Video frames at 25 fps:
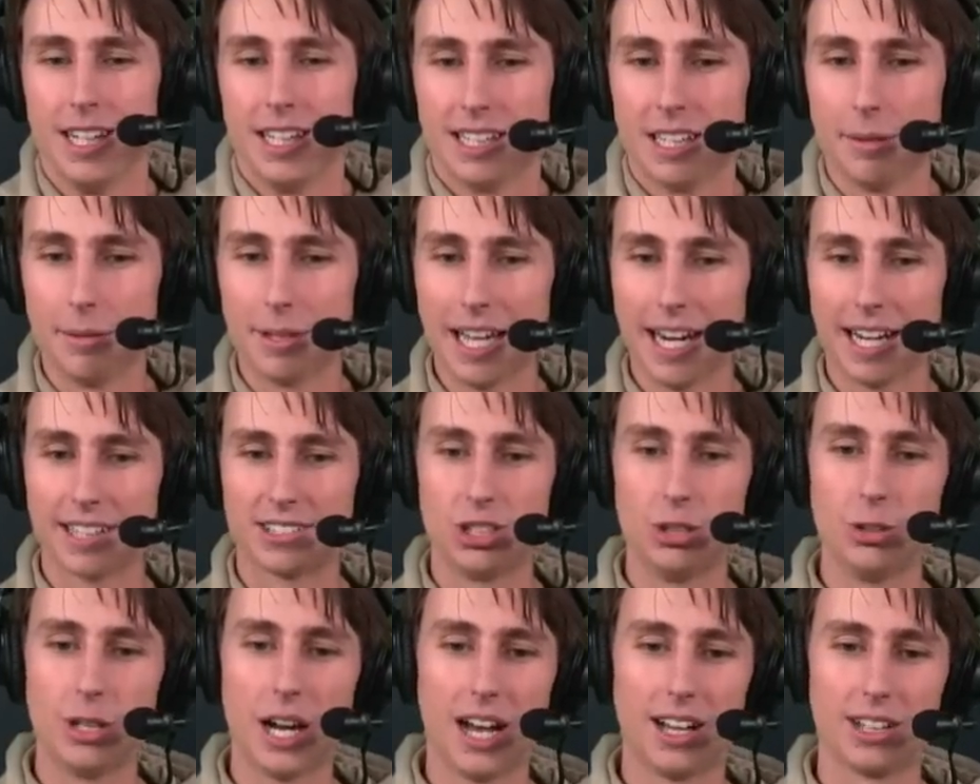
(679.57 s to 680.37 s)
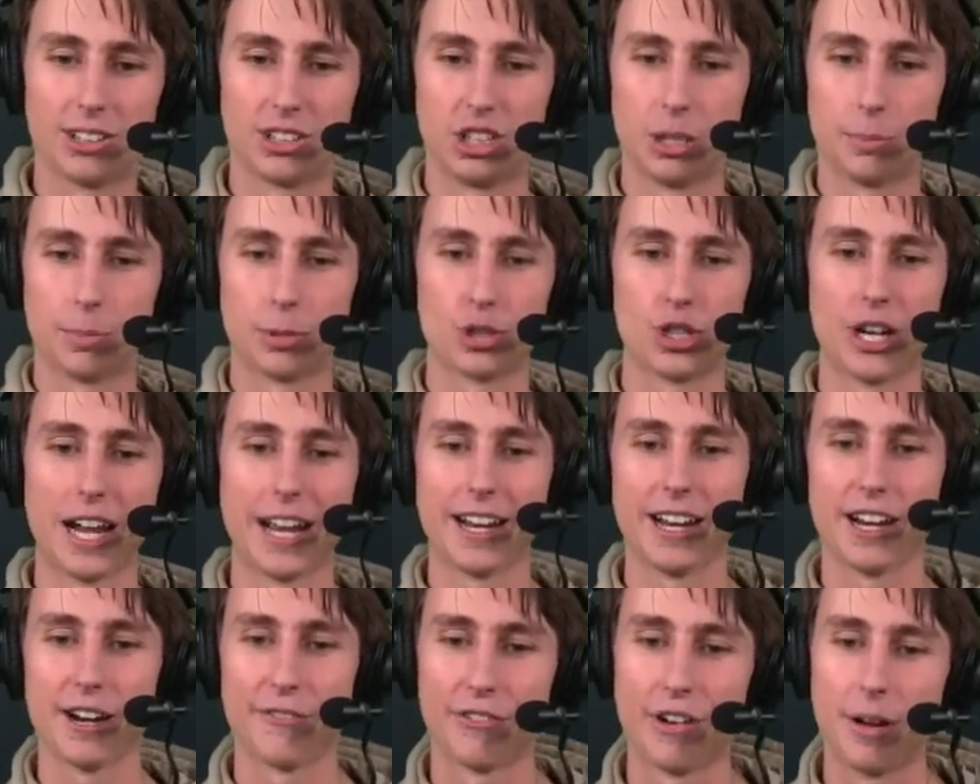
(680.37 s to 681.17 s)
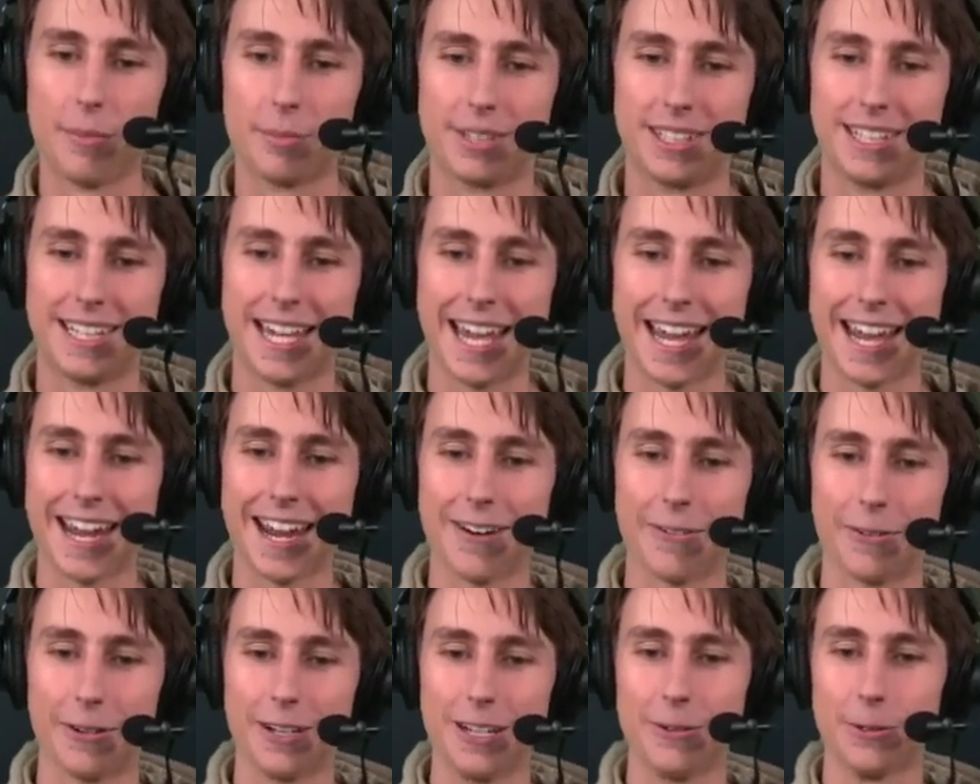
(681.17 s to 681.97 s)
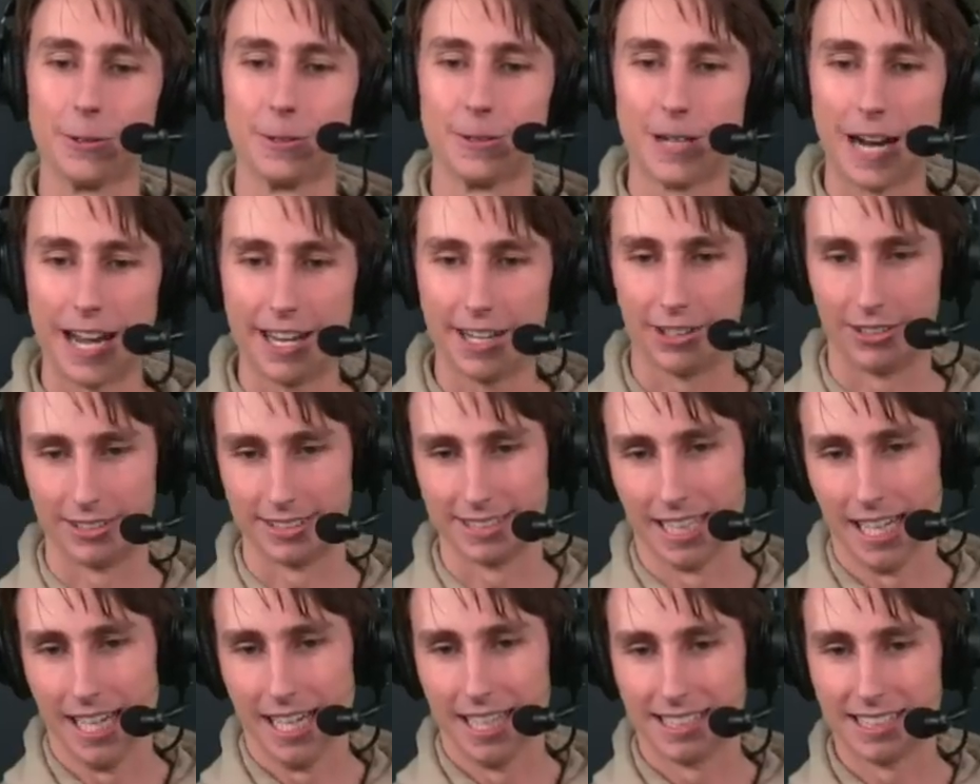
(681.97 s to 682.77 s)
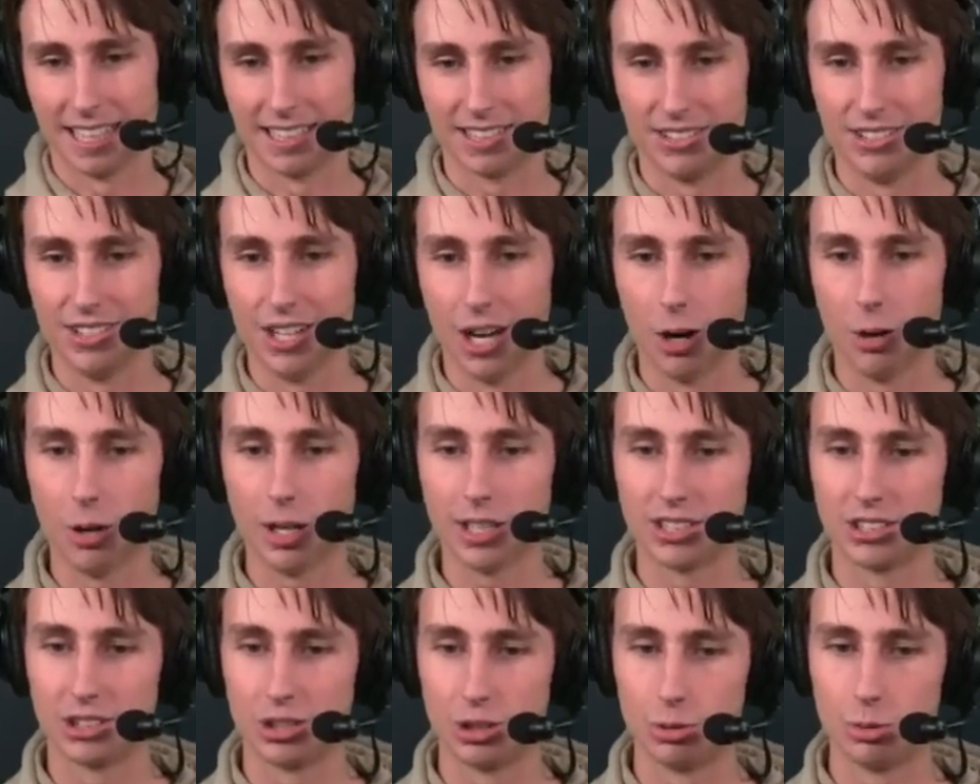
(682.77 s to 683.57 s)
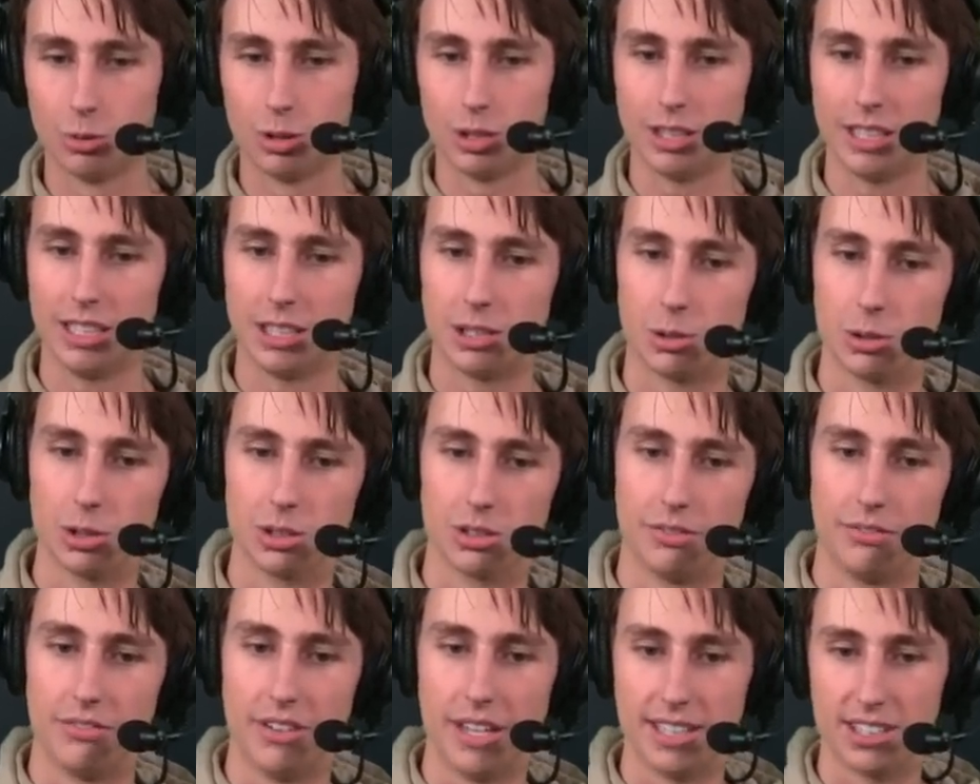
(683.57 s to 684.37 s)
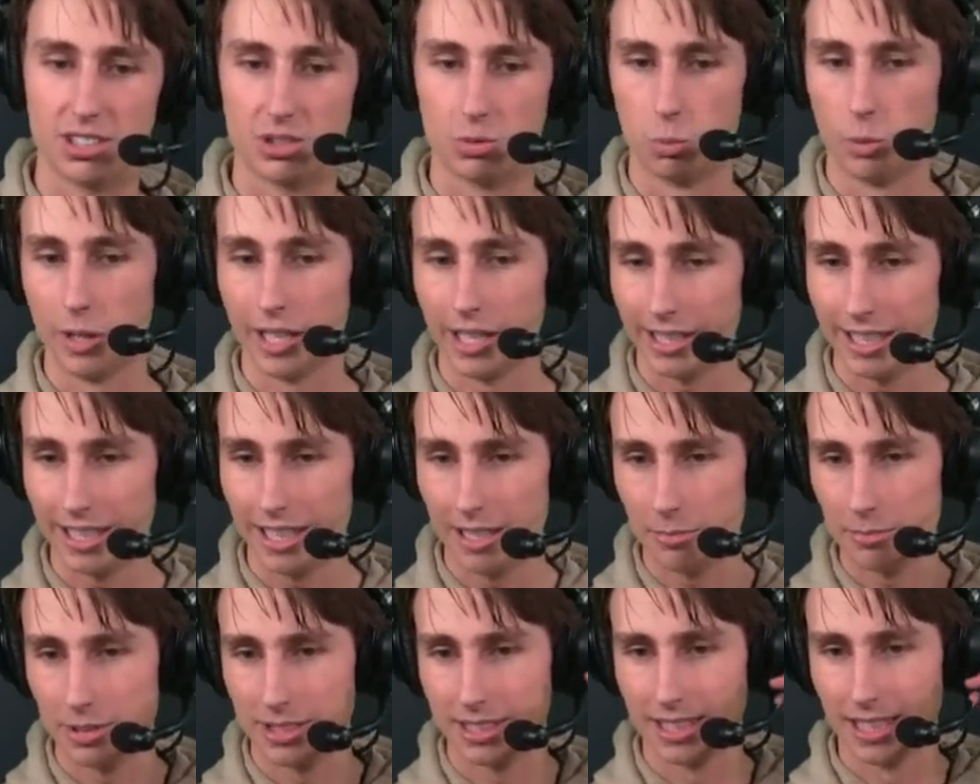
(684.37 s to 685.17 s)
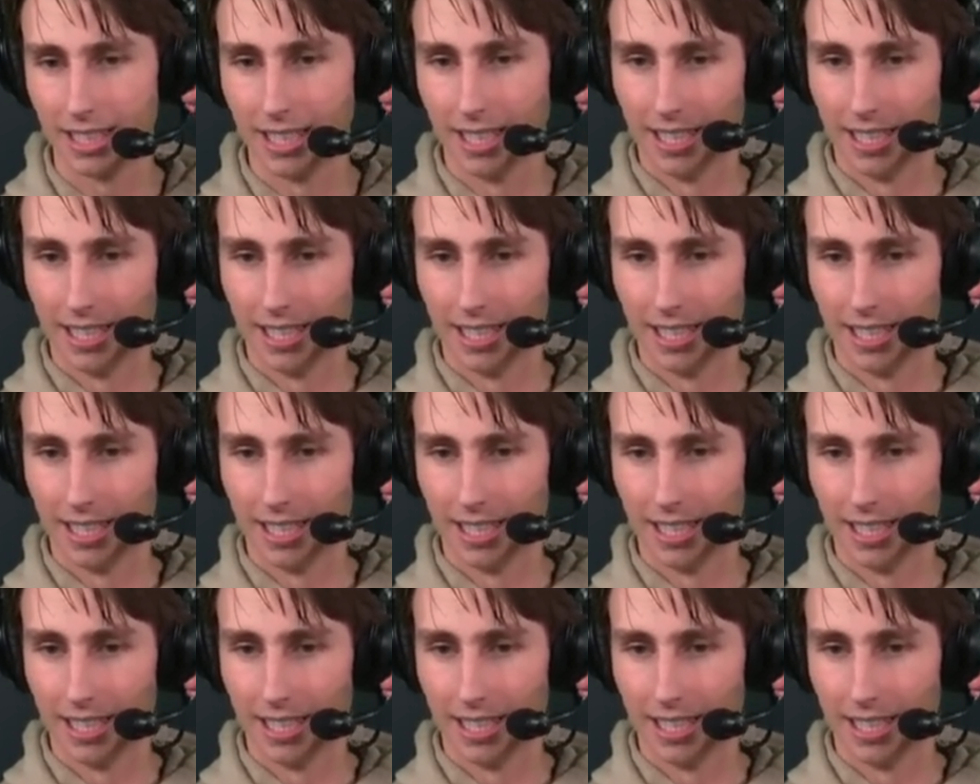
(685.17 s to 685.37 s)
Then we got a $2 super chat here from Gary Reynolds. It says, Noah Sewell equals Vince Williams.